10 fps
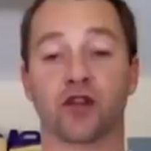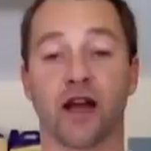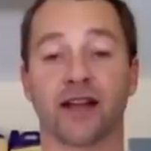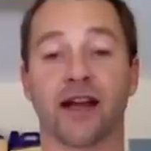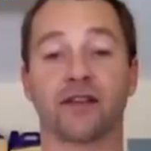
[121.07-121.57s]

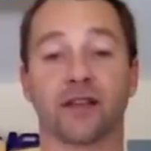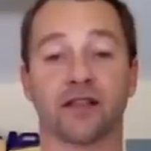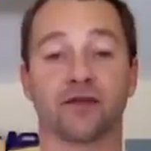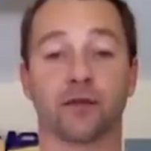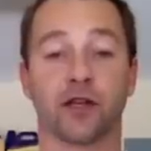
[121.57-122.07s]
track down this
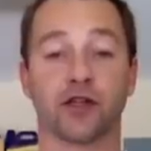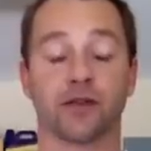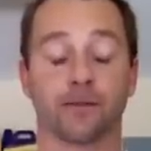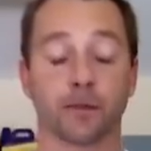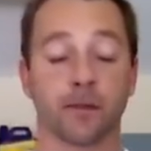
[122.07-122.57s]
information.
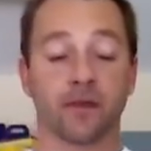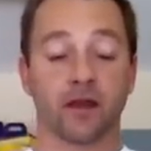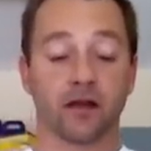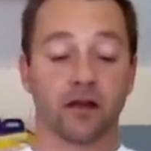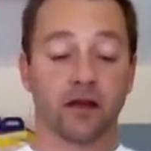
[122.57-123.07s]

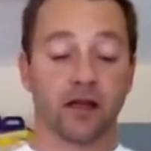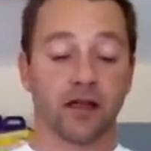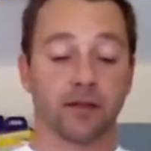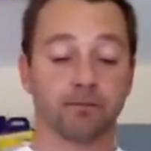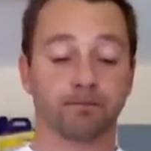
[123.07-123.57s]

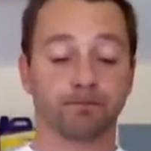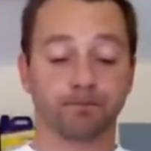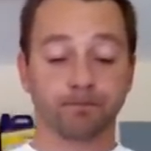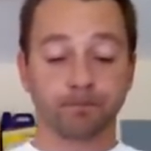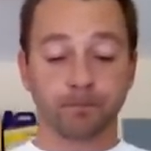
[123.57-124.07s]
Um,
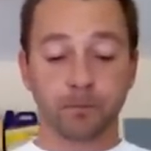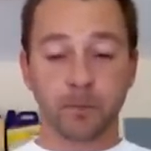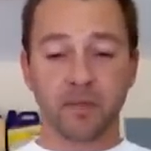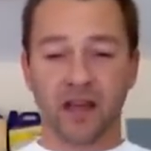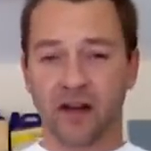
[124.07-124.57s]

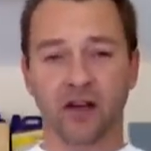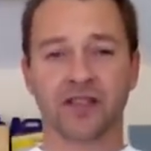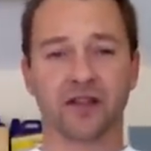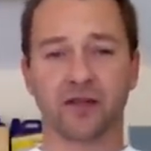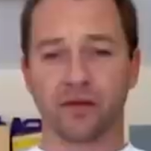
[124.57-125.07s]
and
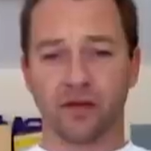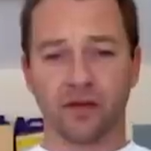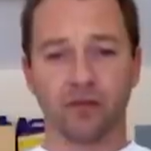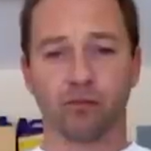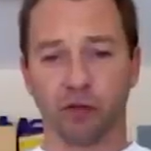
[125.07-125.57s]
also
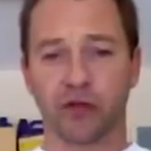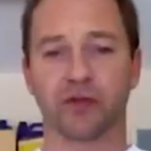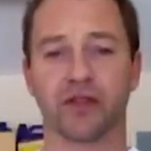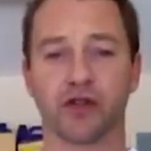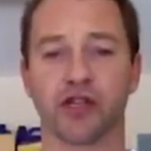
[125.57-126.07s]

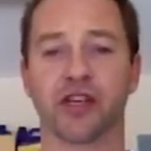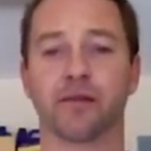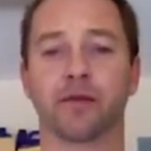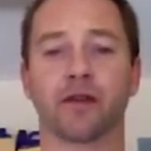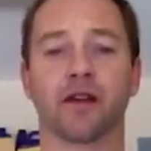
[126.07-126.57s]
build the
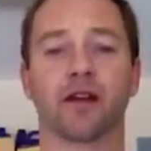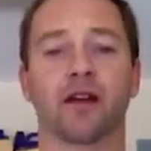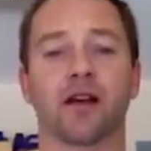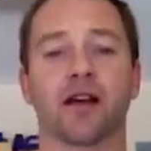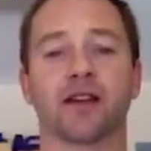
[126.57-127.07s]
ship
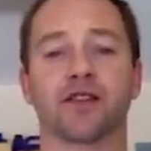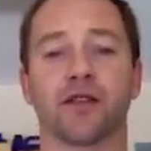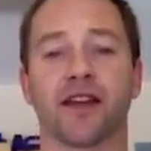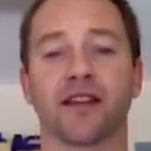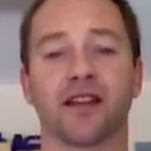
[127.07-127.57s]
uh, so
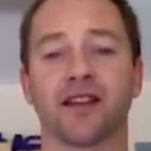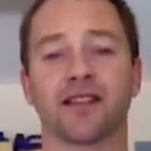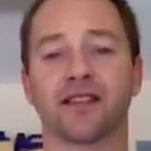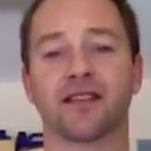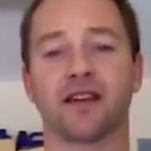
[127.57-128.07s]
that
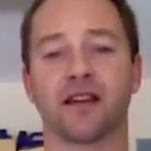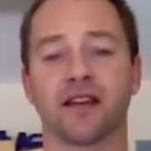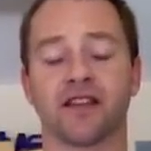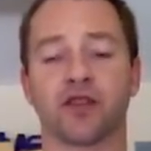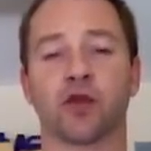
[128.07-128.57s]
it's as
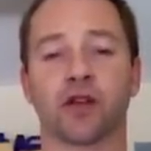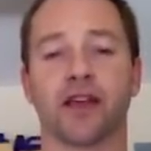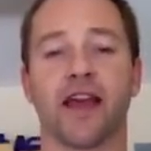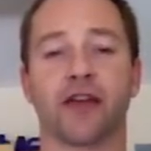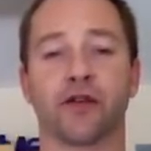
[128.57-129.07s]
historically
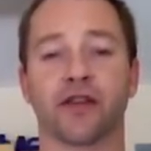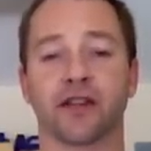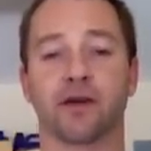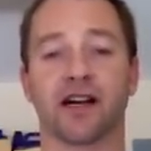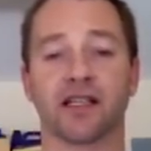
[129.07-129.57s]
accurate
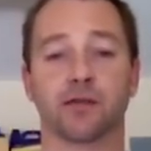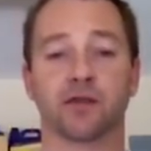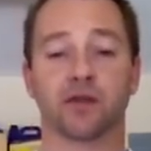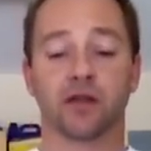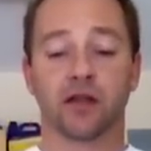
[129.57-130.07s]
as
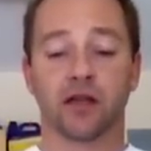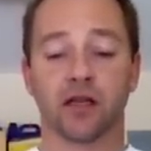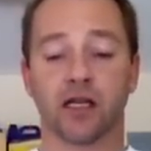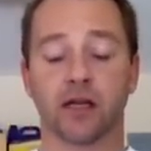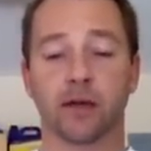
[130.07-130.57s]
possible.
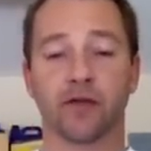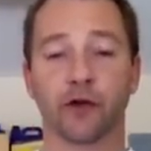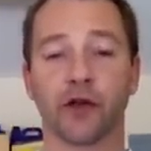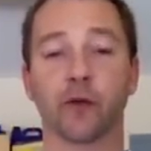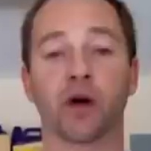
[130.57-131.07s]
Uh, I
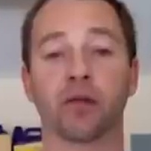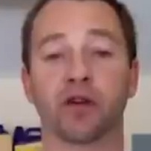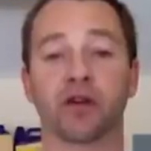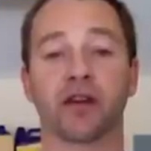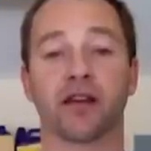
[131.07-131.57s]
really want to
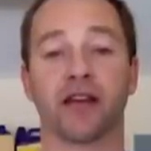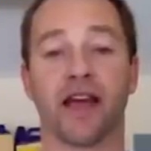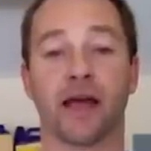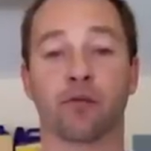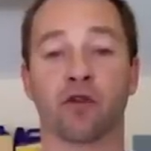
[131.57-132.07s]
build it in the
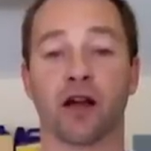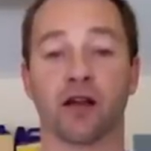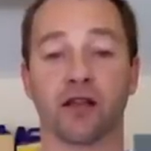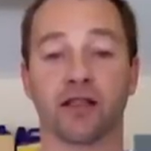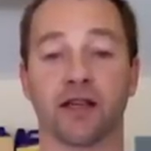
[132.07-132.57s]

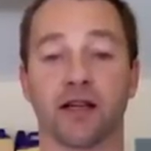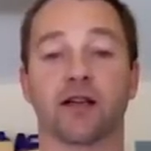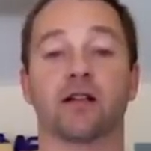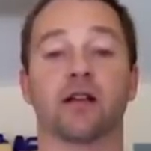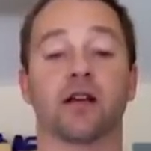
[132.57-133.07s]
Admiralty
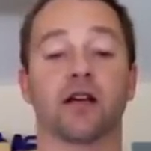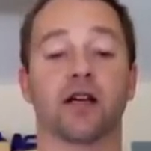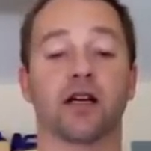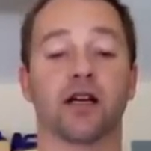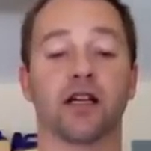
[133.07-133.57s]
style
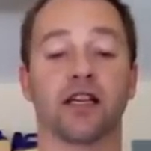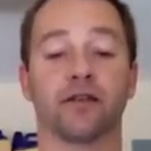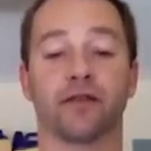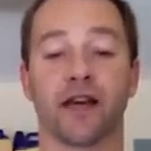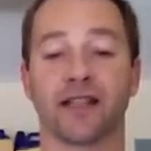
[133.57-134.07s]
uh,
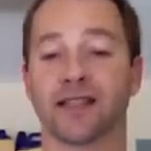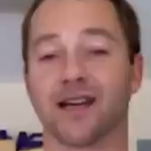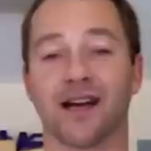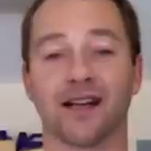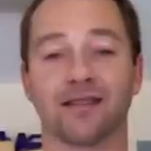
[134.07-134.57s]
if that's
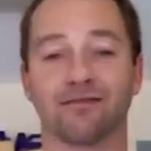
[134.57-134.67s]
not